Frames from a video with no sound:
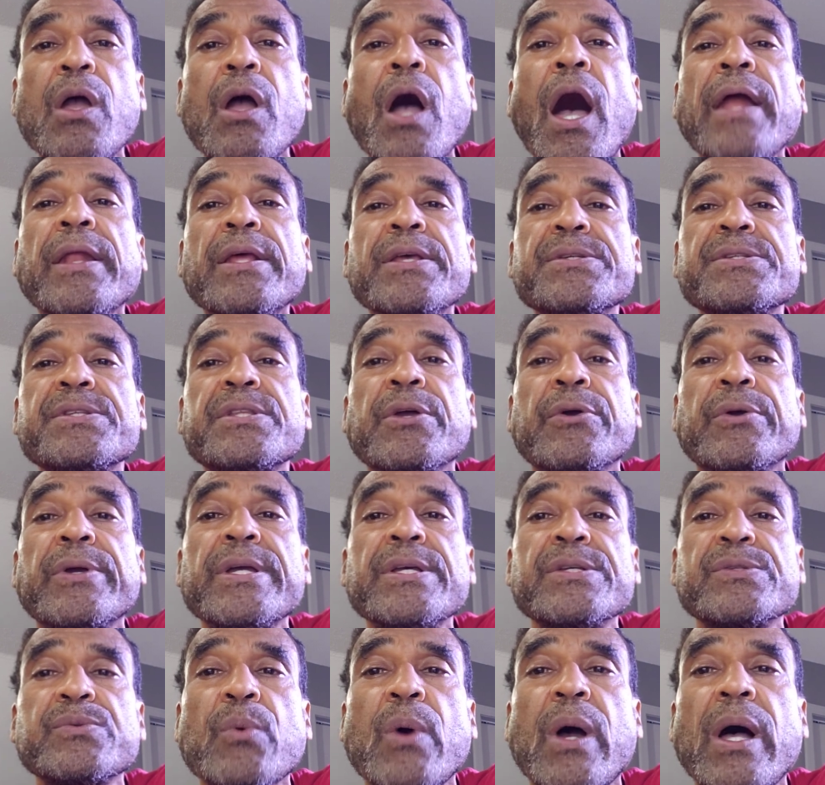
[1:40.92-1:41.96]
on his theory
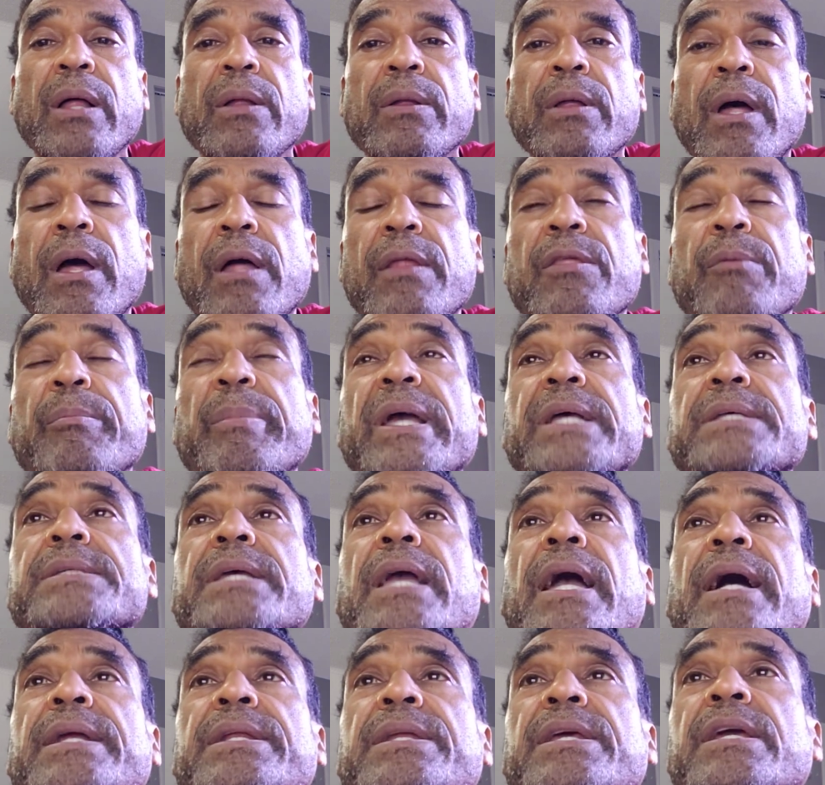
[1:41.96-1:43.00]
as well. The
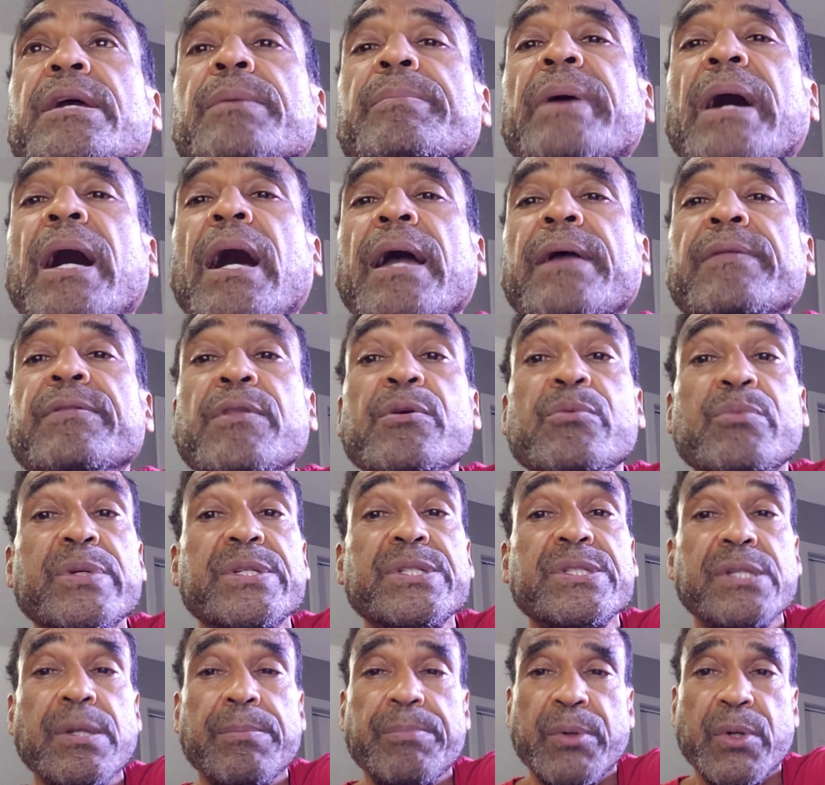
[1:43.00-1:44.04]
basic idea behind the
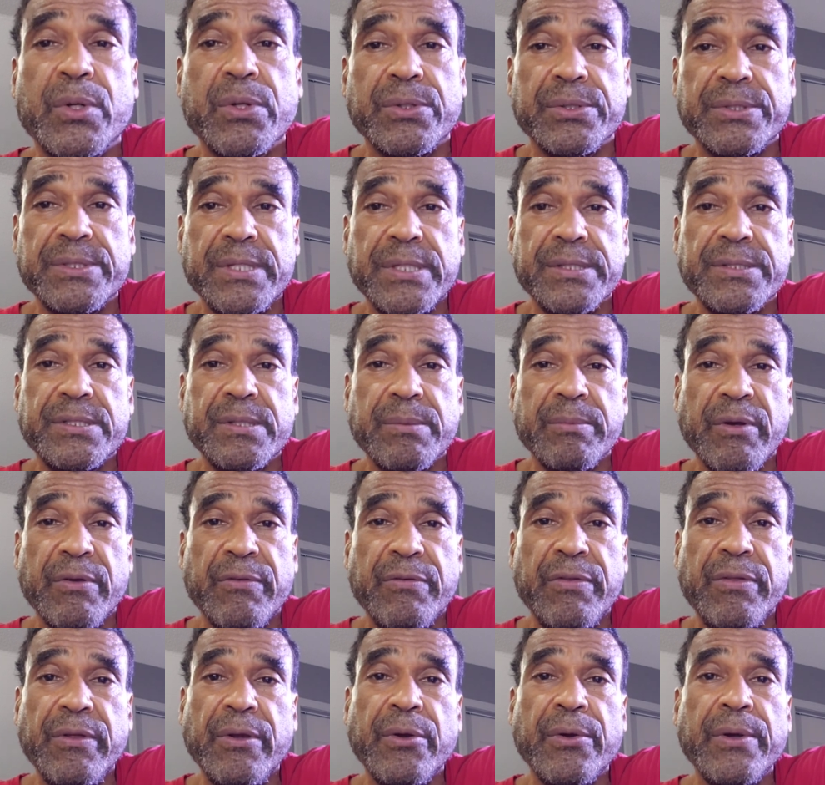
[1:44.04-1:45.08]
reciprocal system
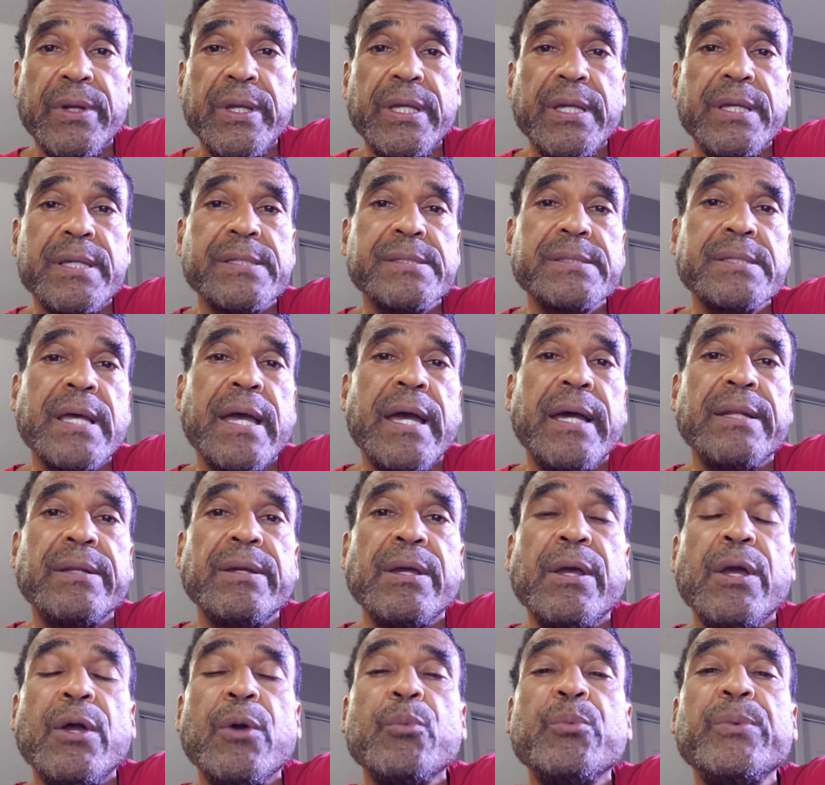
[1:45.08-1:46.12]
of theory is that
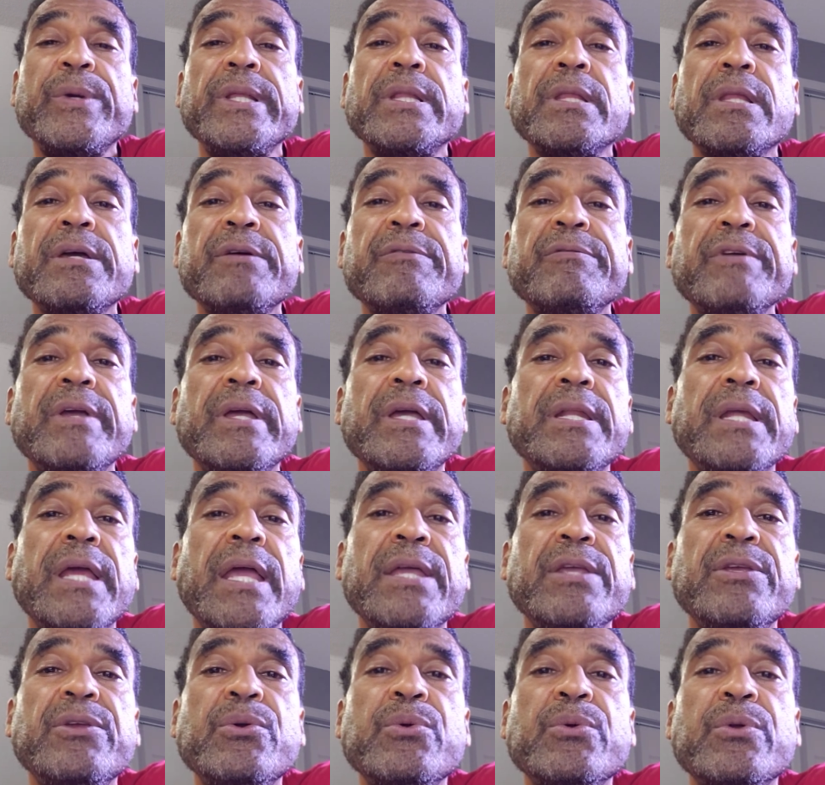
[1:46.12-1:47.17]
we live in a
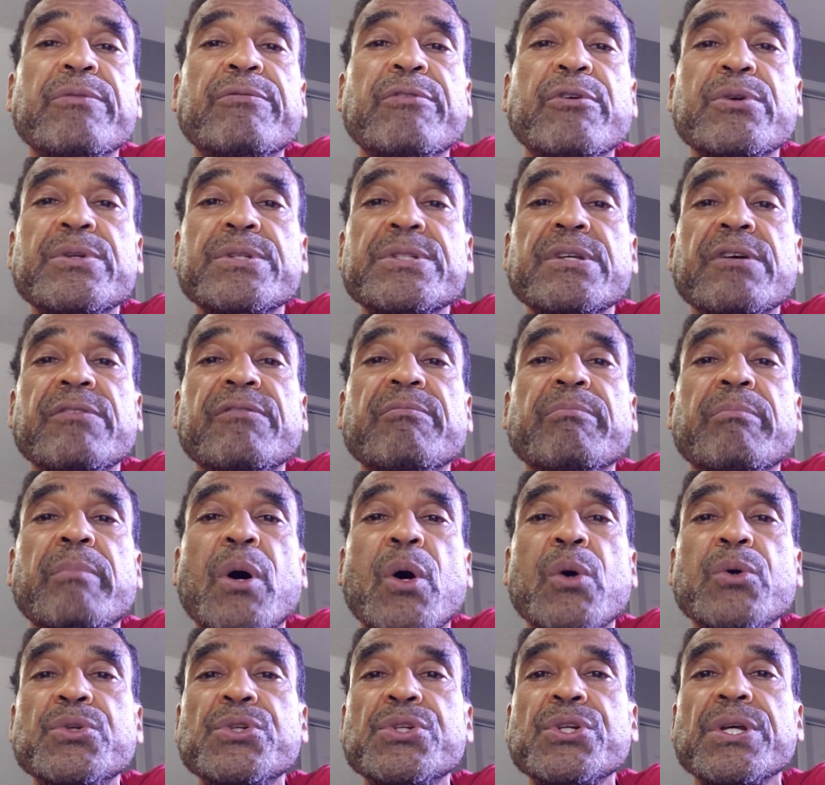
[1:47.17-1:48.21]
universe of
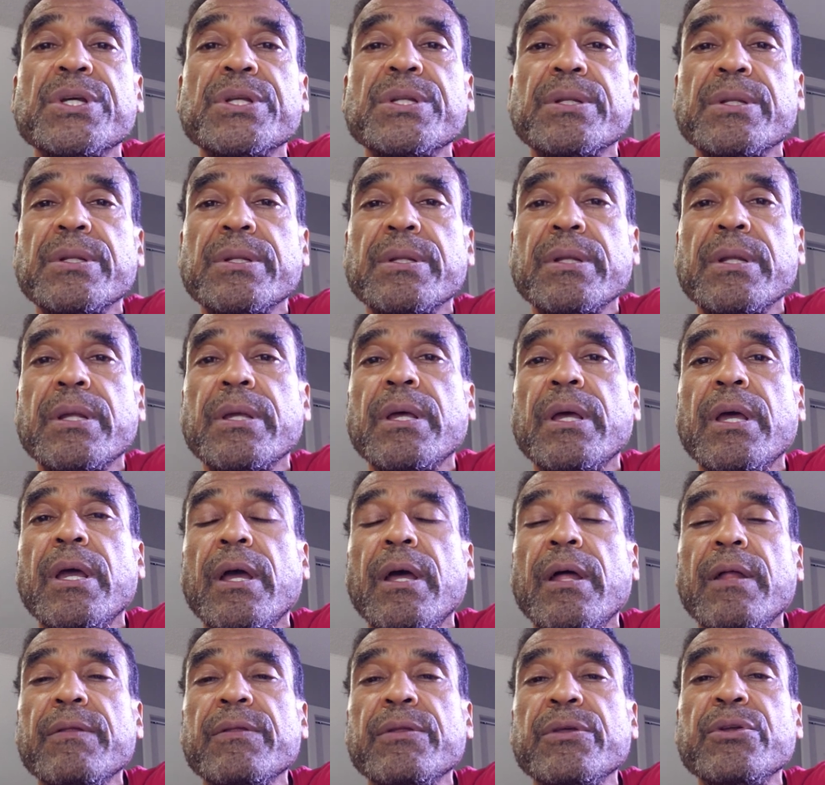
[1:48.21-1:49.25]
motion.
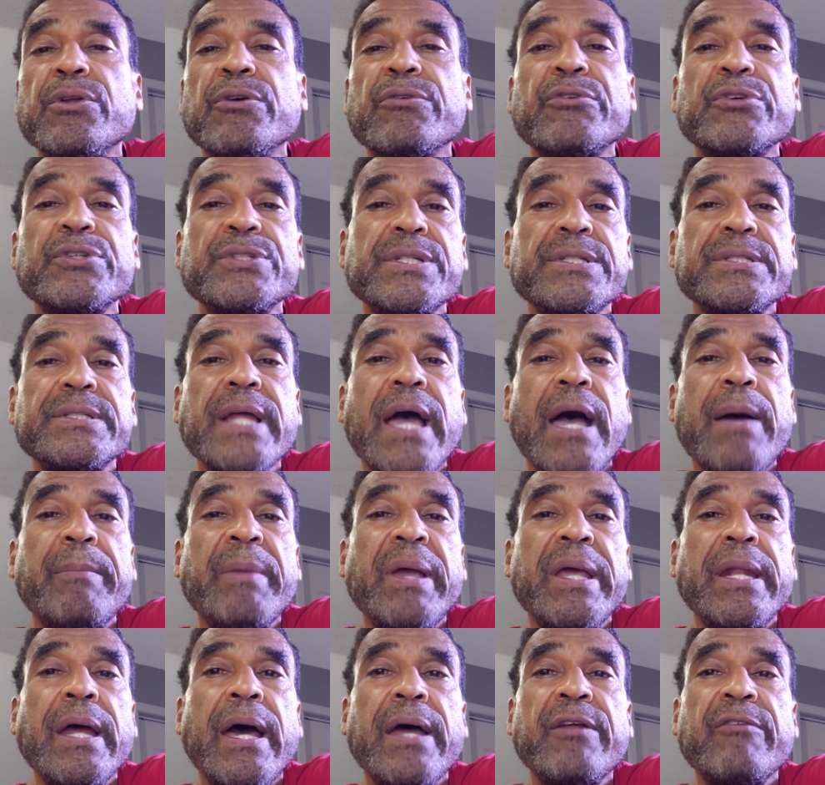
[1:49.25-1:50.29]
The universe is not
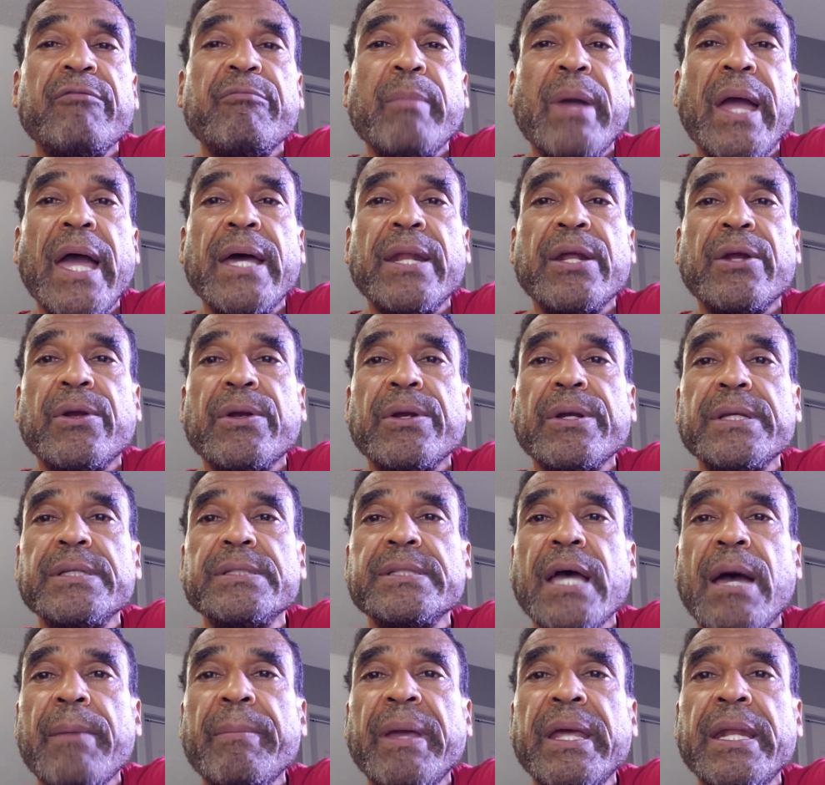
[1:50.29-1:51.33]
made out of matter,
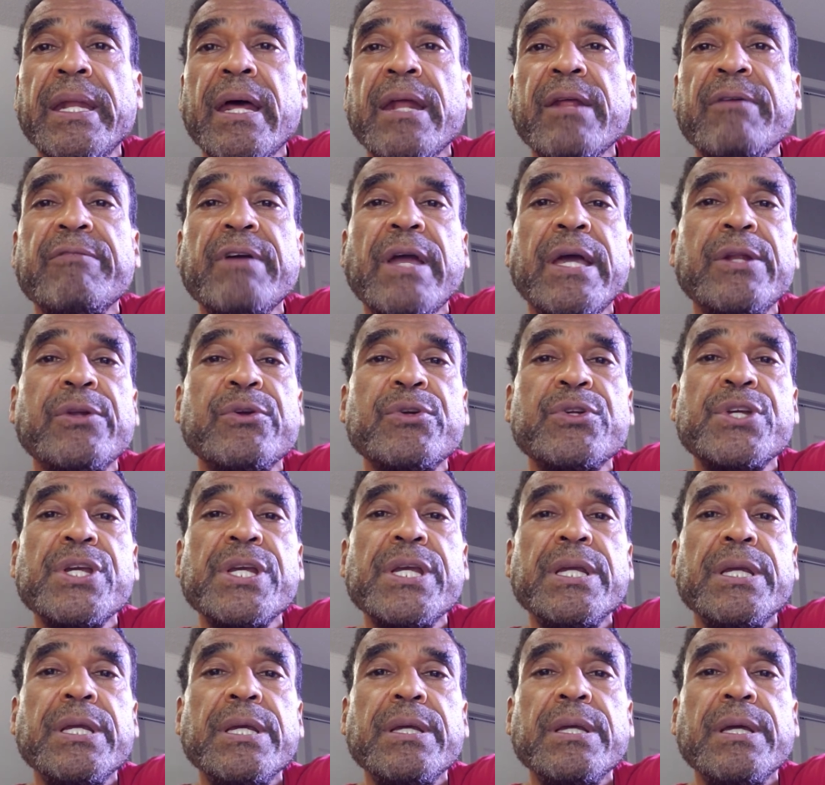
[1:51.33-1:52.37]
it's not made out of
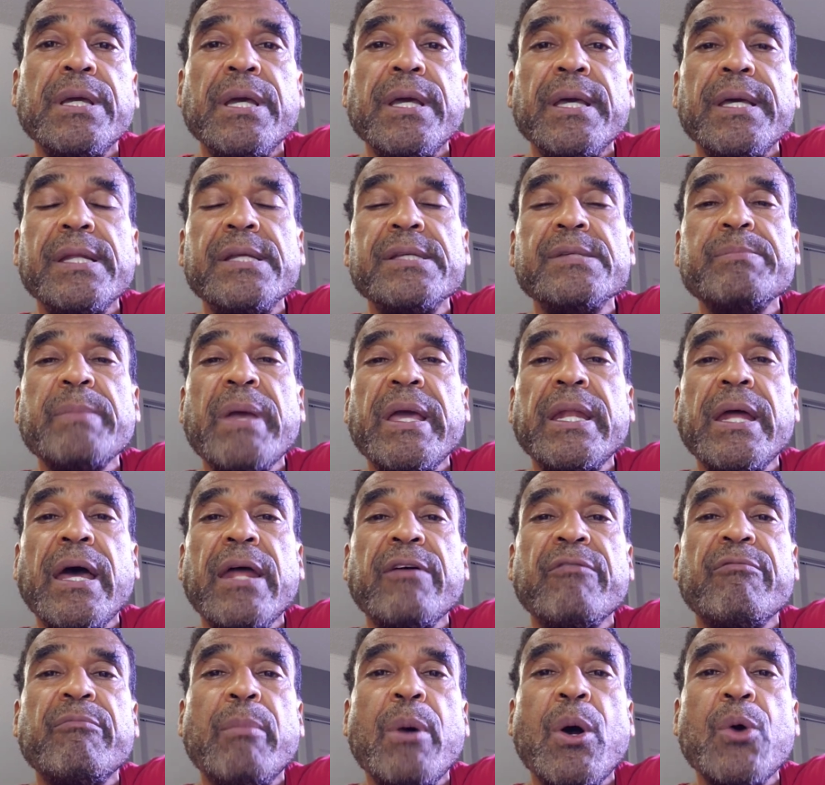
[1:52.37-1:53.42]
energy, it is made out
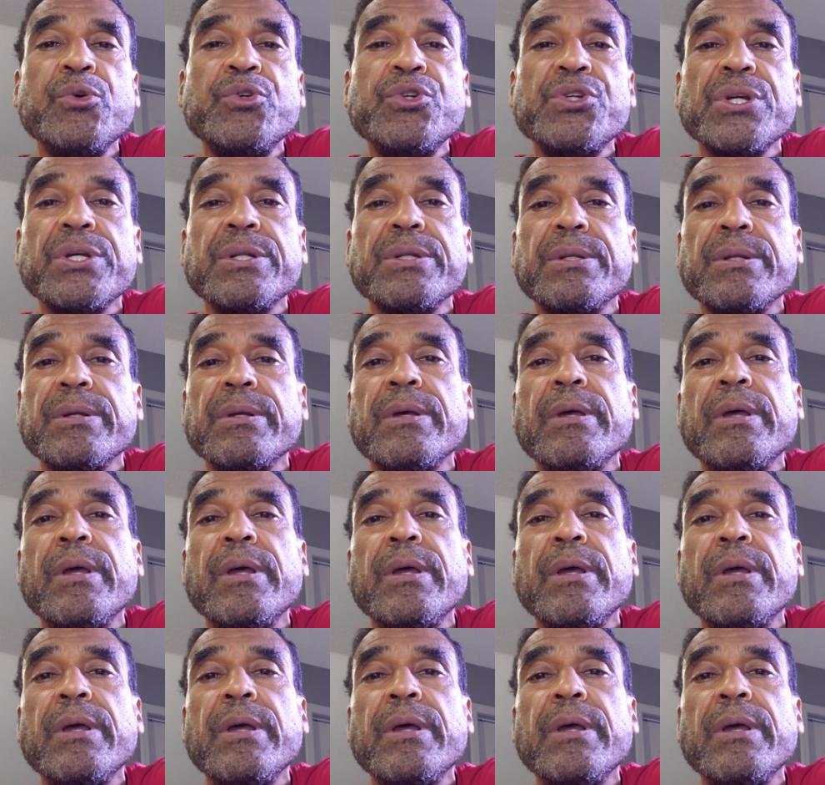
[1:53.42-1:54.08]
of motion.